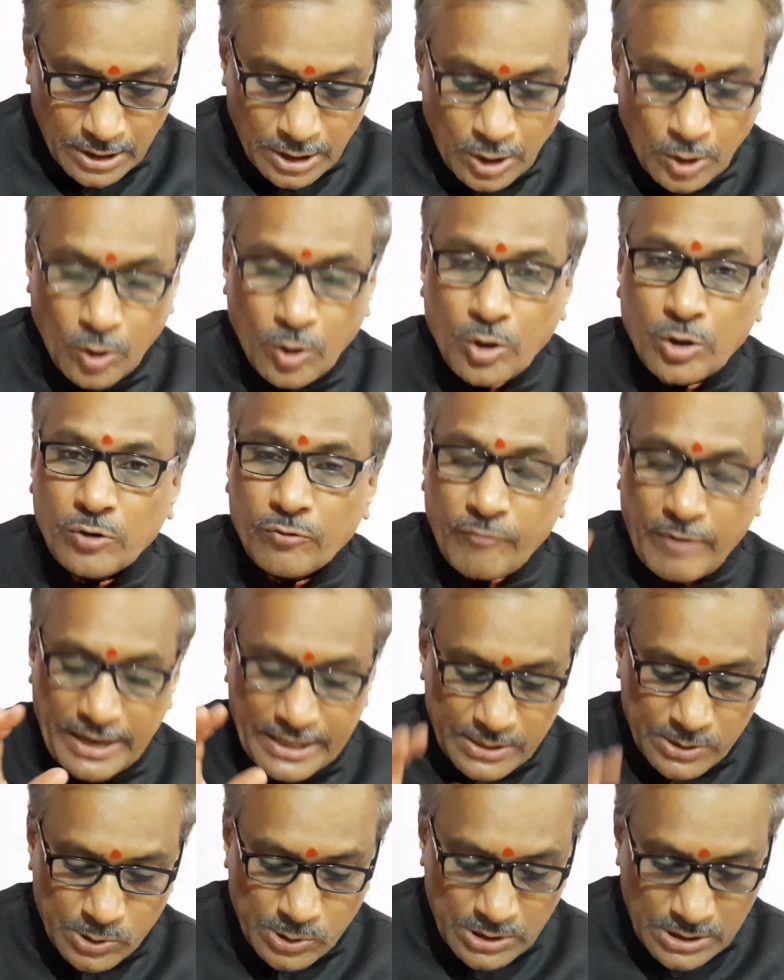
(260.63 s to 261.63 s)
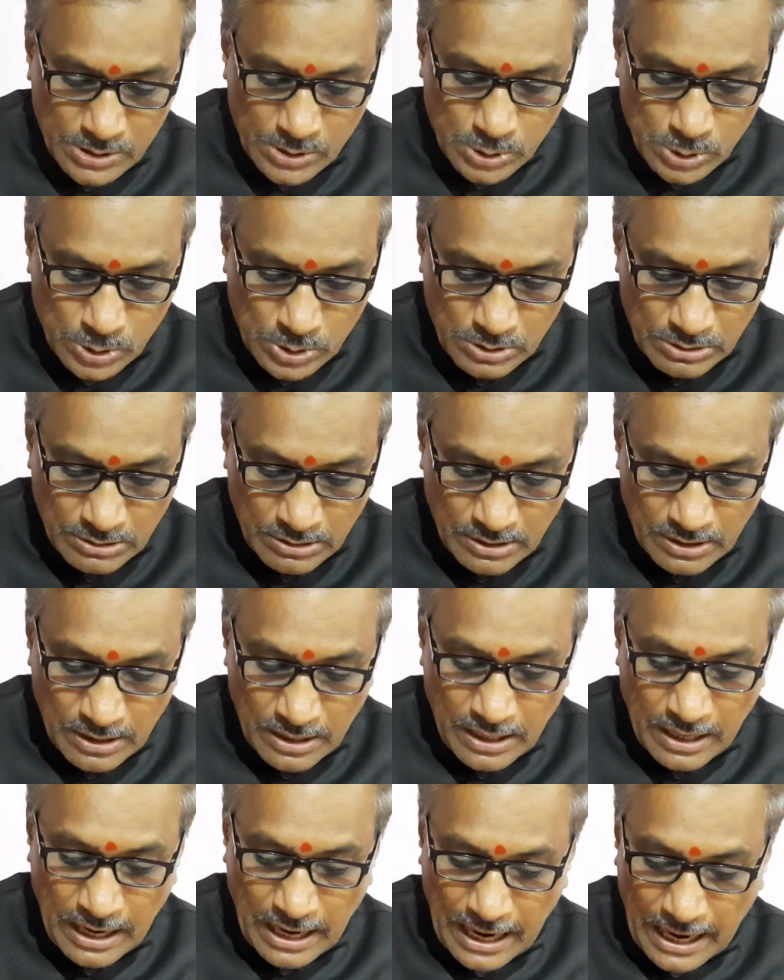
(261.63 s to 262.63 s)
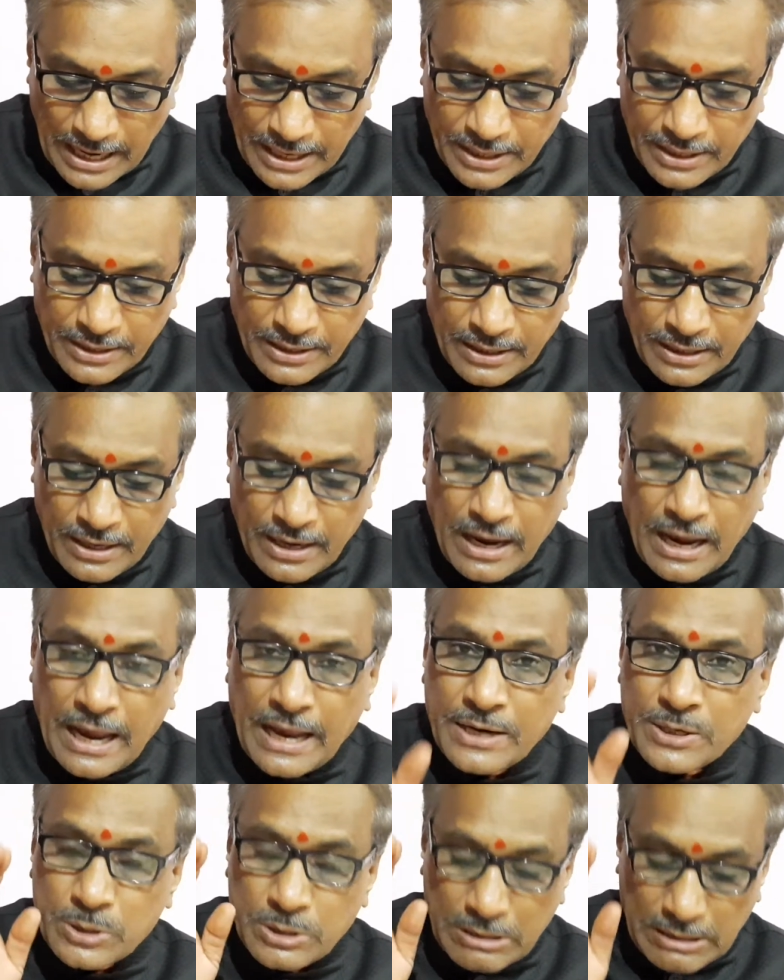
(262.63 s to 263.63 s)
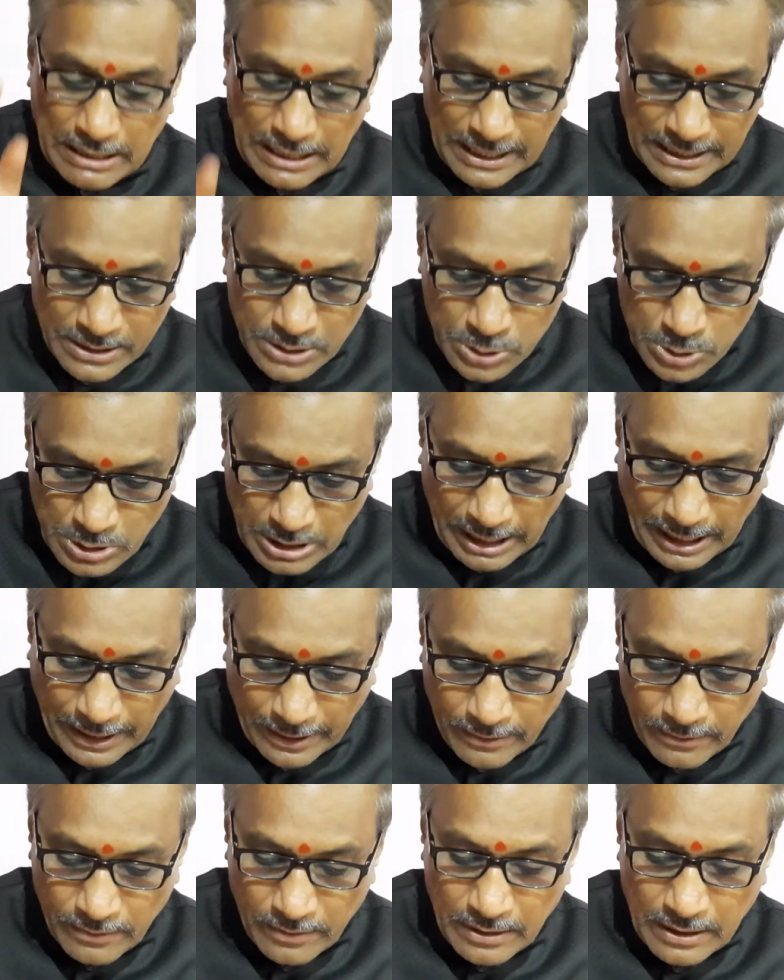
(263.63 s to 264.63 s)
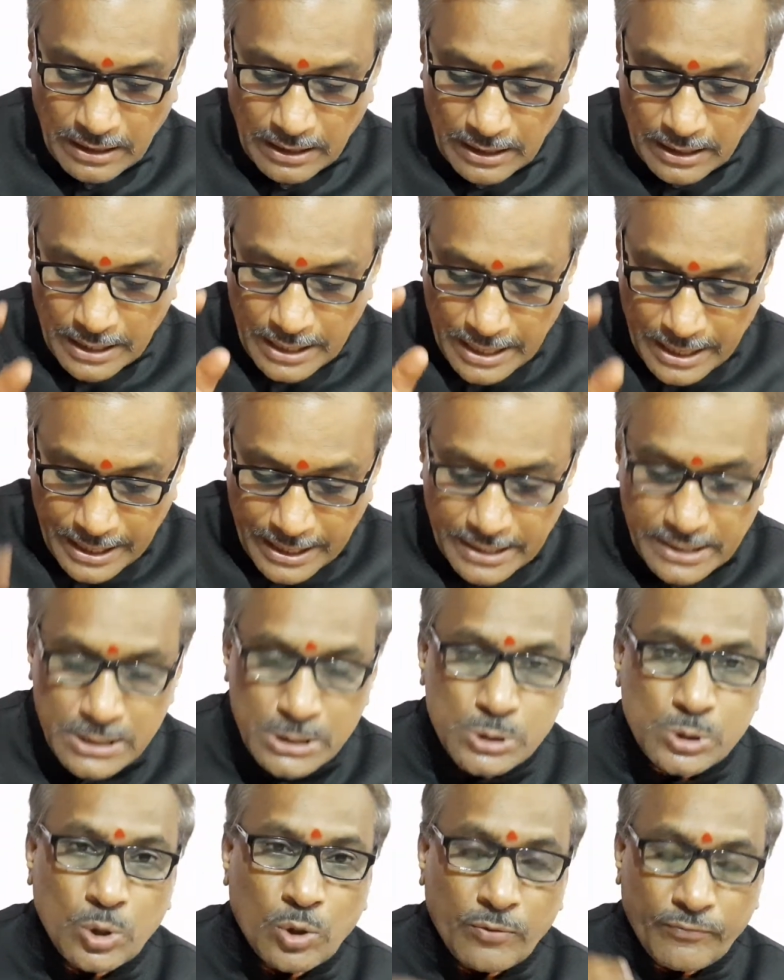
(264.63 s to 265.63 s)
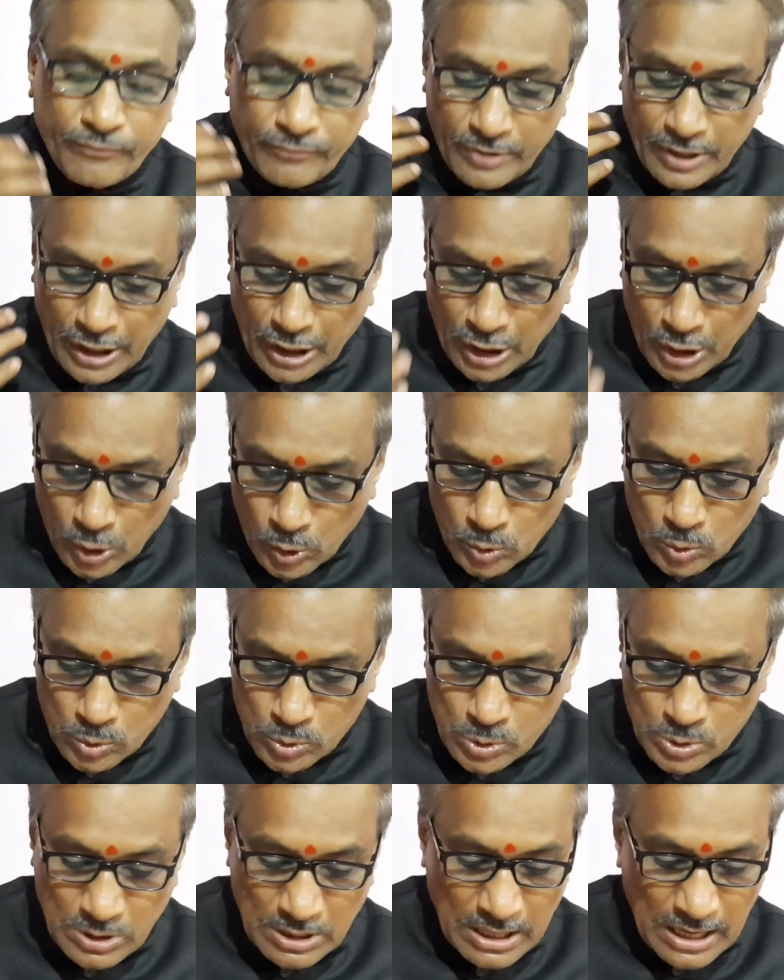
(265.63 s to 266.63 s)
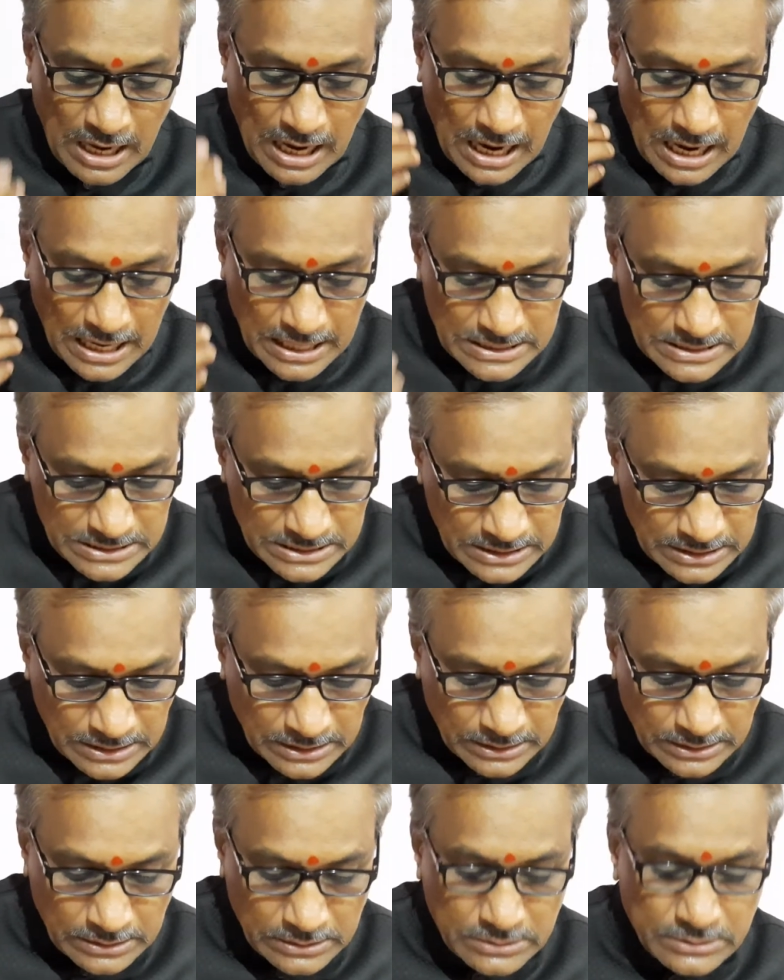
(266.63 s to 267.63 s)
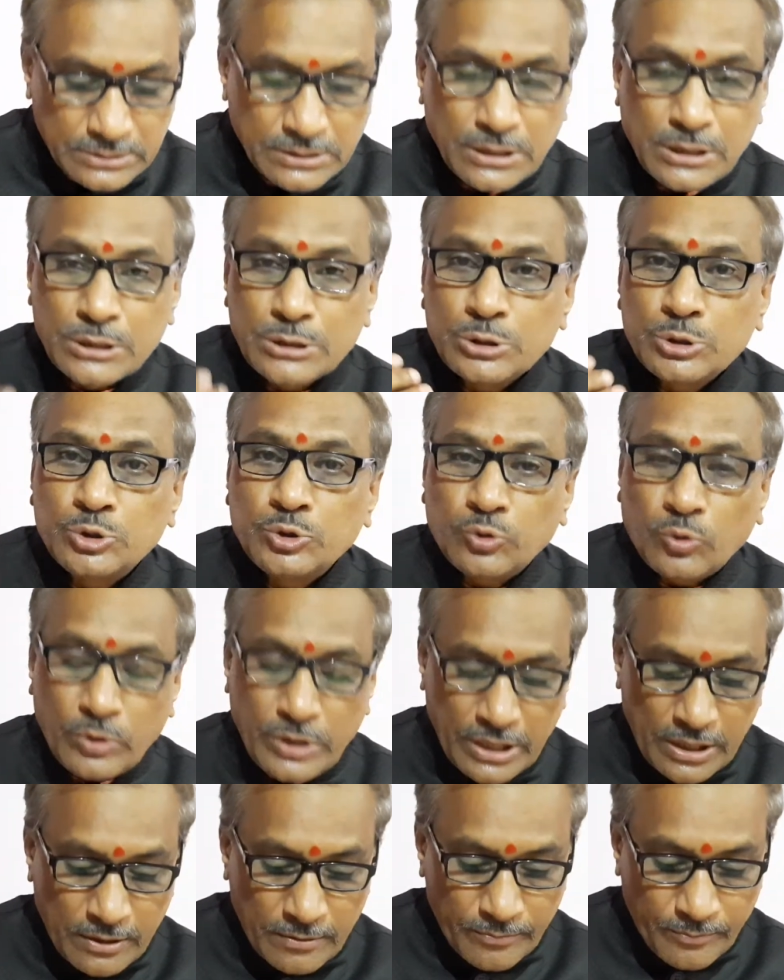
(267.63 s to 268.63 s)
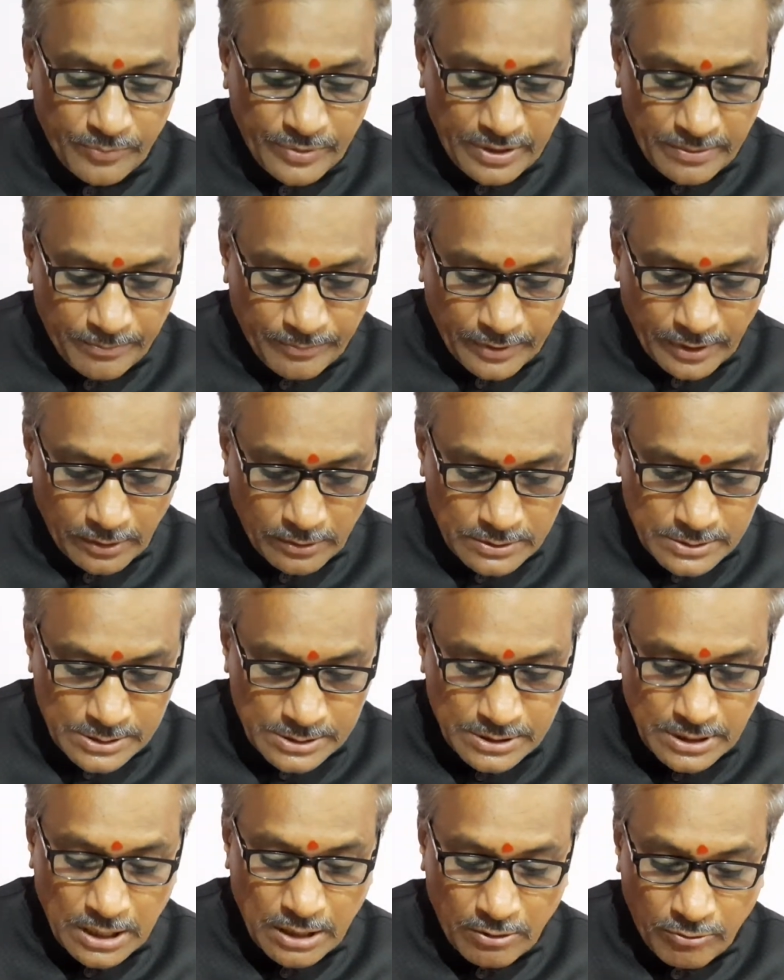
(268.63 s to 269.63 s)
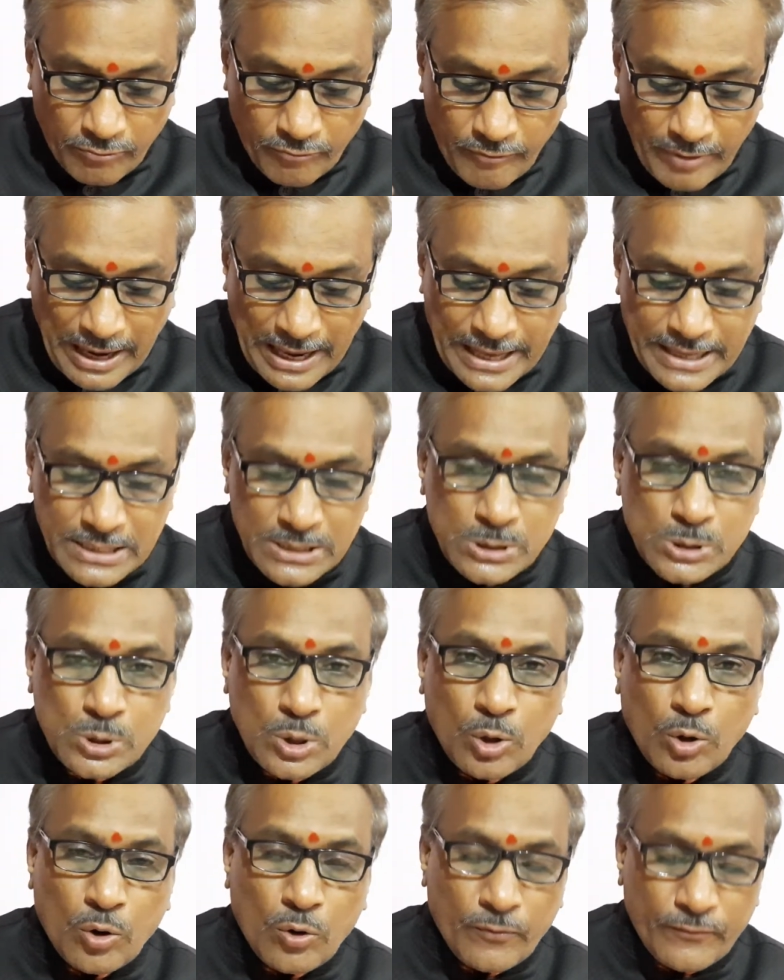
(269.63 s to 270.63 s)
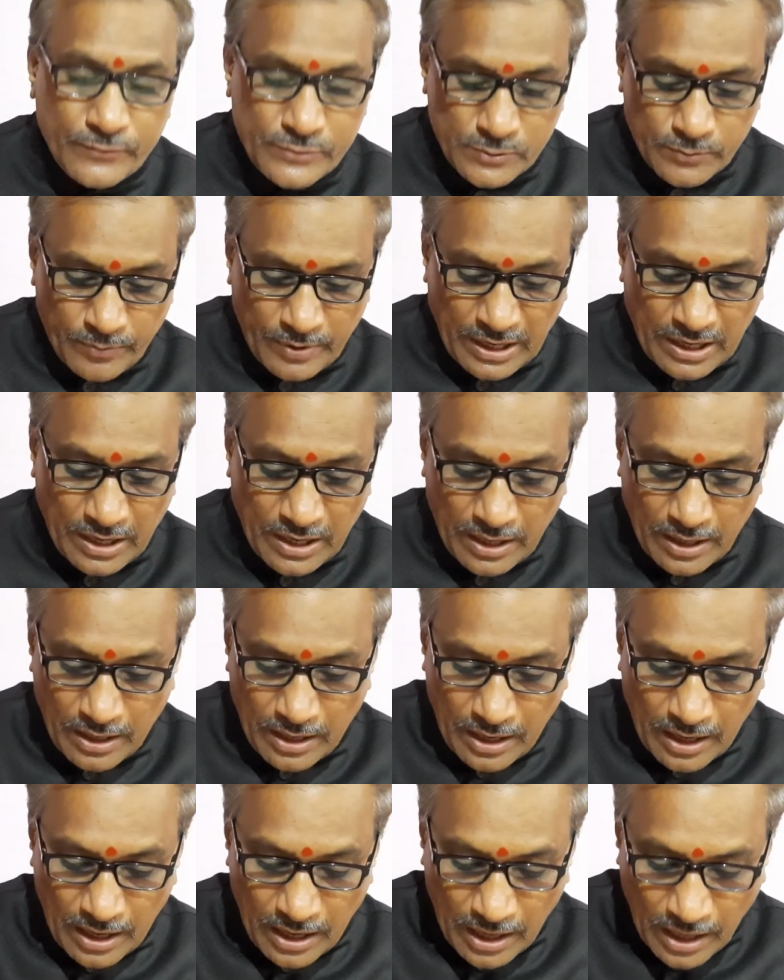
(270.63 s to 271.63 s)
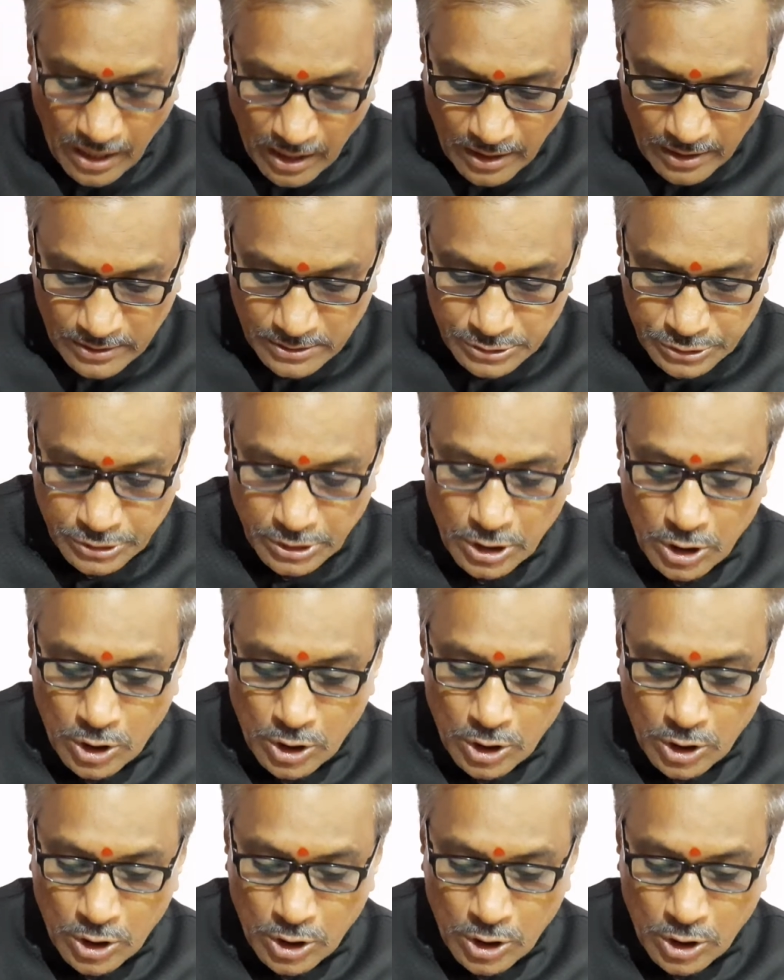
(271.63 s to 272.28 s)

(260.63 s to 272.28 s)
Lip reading: on voices and collected hundreds of news articles showing people's ways of speaking English